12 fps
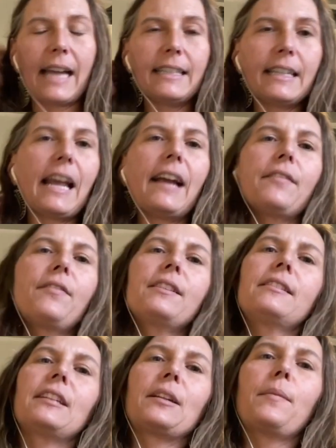I did have the
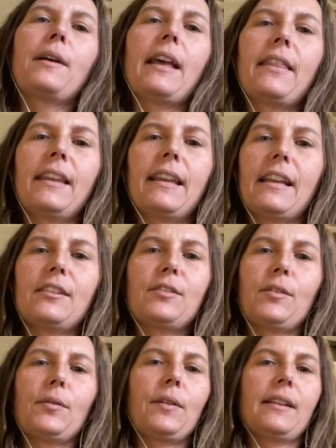stigma, and then as
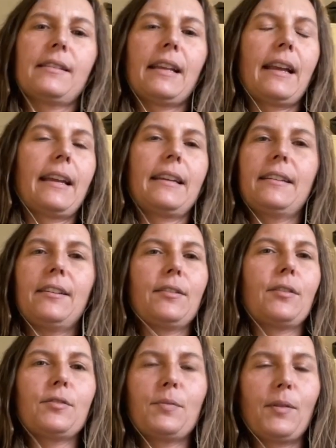soon as I
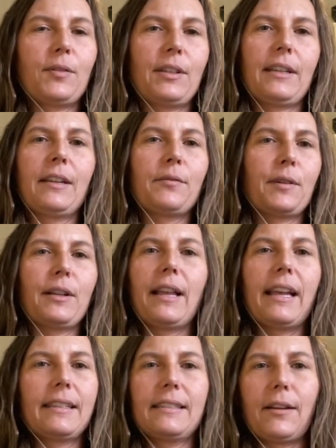smoked it and
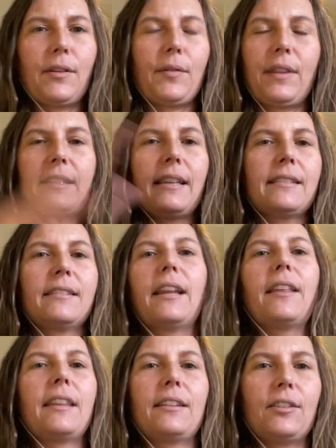realized, oh, this has
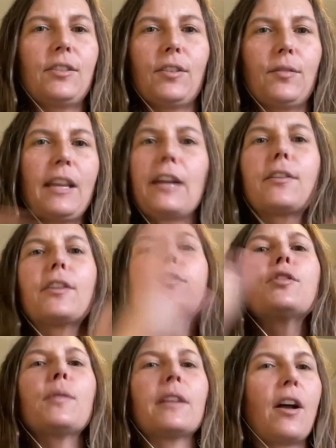nothing to do, they're
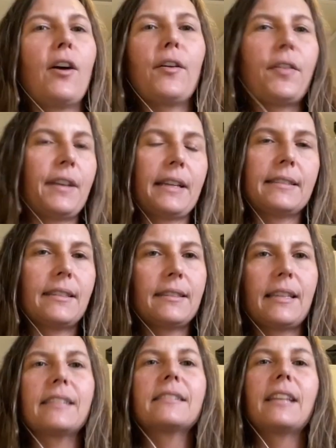doing all things,
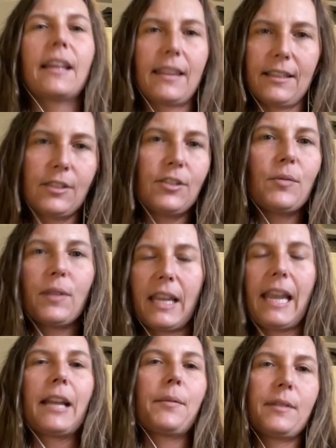this has nothing to do with
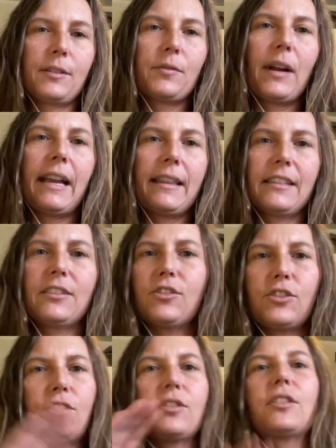cannabis, right? This
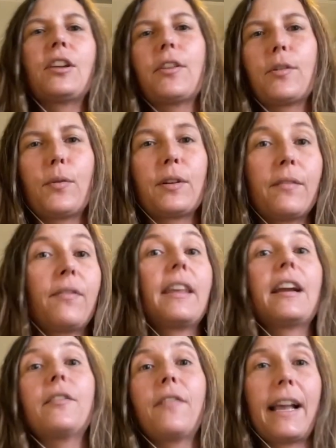is just another one of
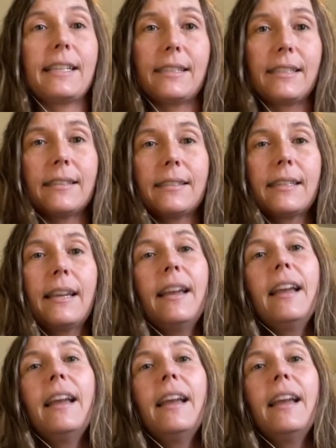their vices.